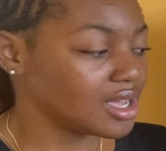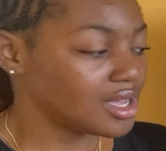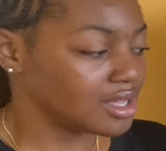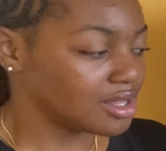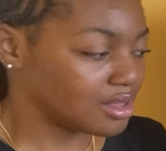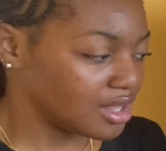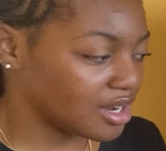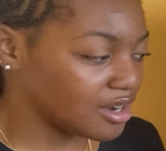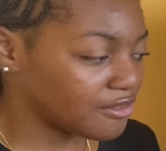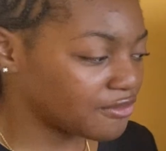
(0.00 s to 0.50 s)

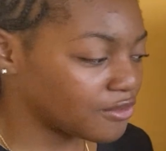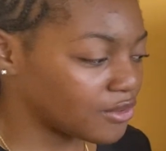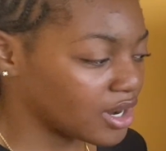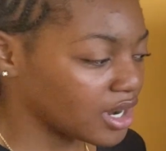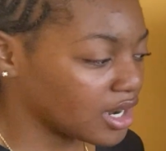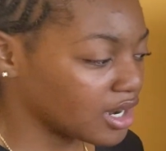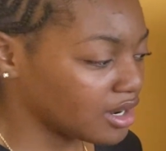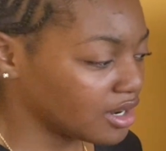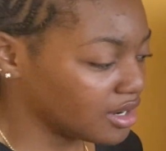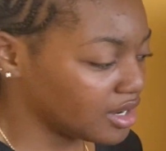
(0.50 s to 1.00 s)

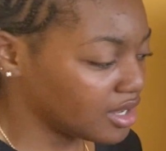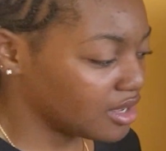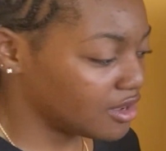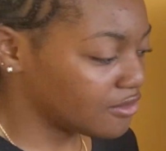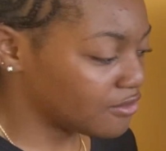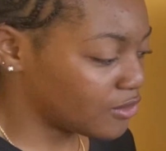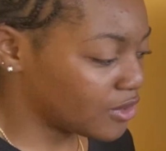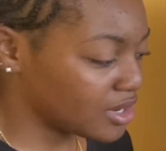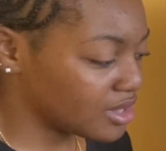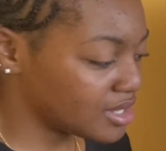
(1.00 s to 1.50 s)
Therefore,
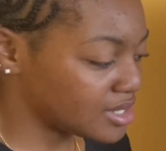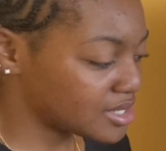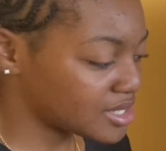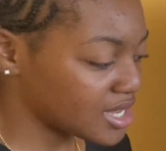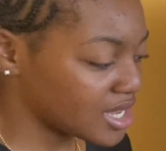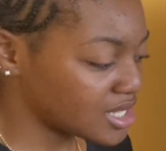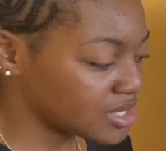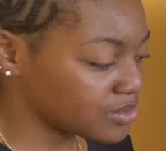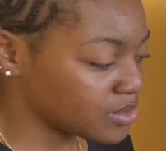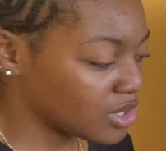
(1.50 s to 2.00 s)
for this
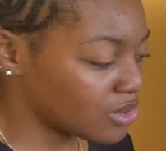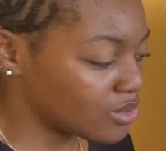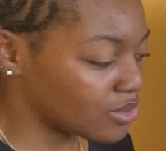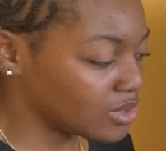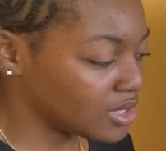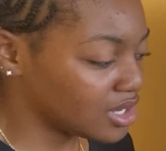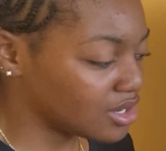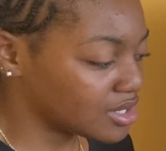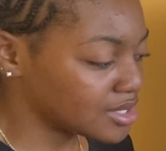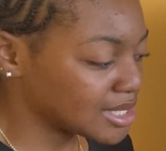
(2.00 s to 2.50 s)
set, we're only
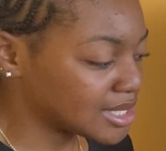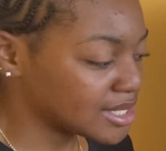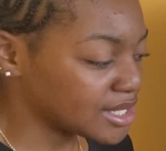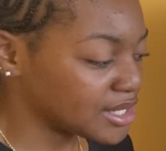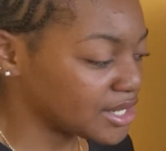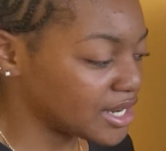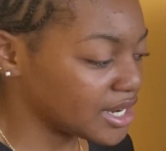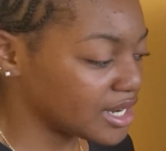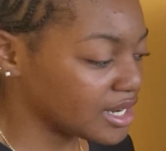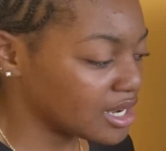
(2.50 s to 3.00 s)

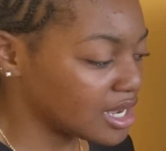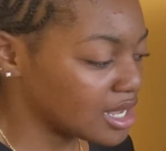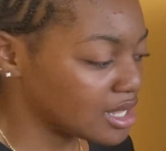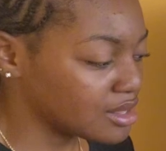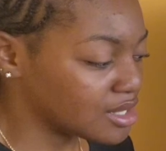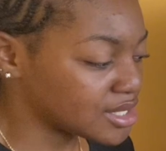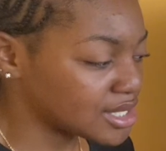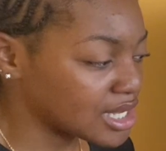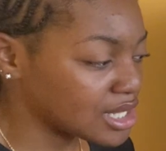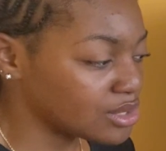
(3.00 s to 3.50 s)
considering the
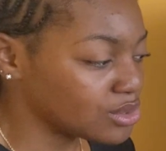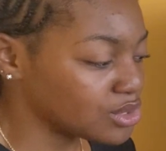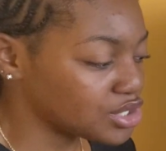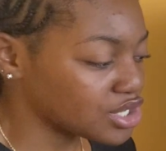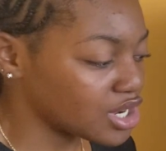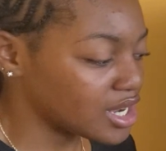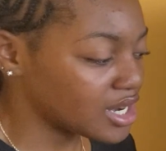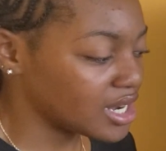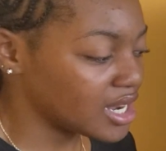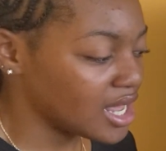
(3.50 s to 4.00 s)

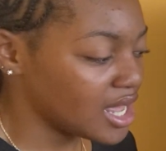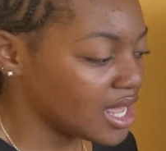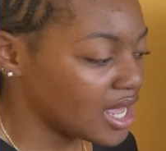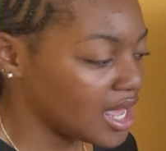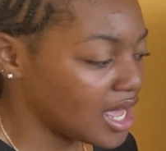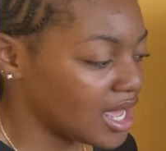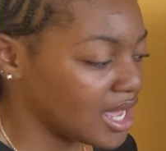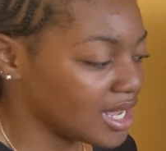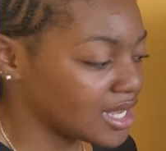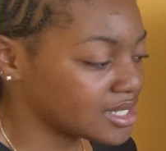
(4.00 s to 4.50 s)
solution
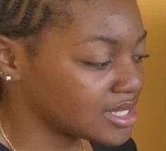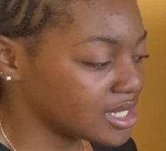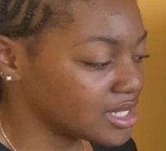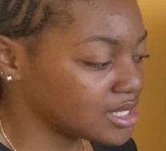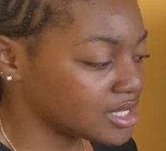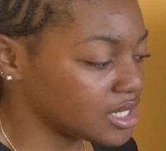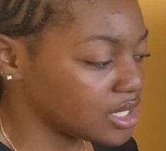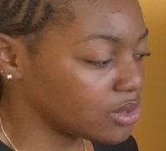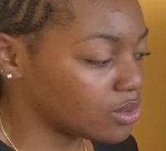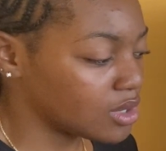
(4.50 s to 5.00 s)
x is
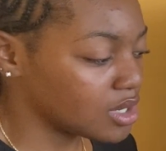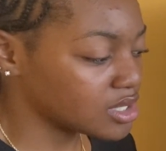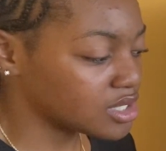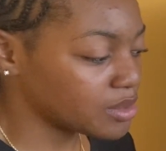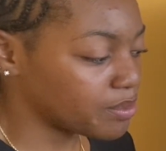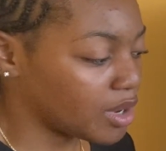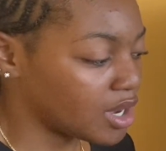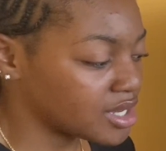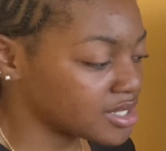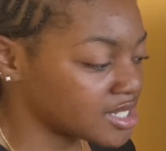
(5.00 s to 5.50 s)
equal to
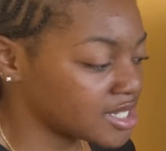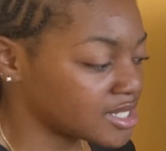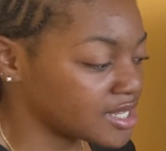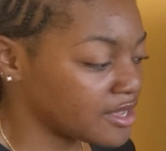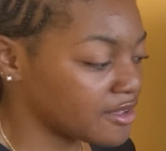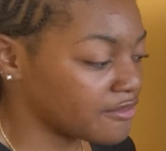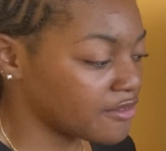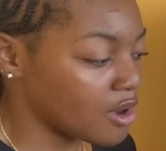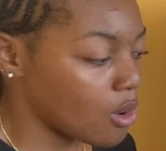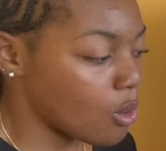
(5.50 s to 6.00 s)

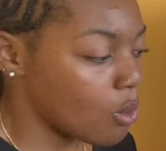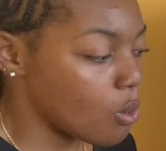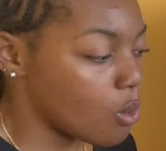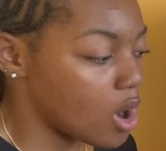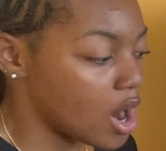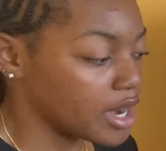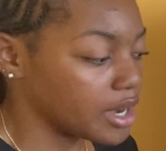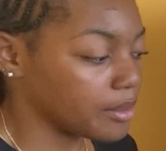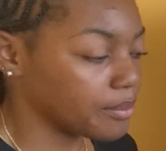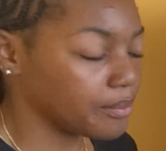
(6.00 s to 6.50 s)
positive 1.